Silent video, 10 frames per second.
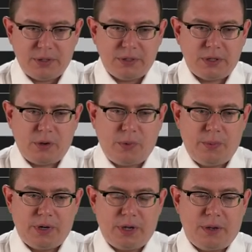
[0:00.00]
So we
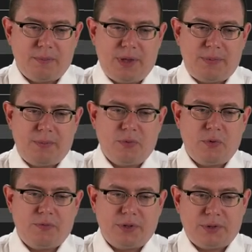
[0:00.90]
want to maybe
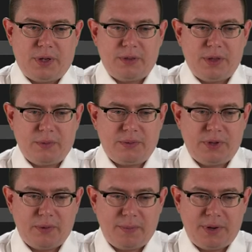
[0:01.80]
prove a, another
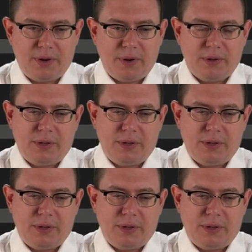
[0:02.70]
theorem here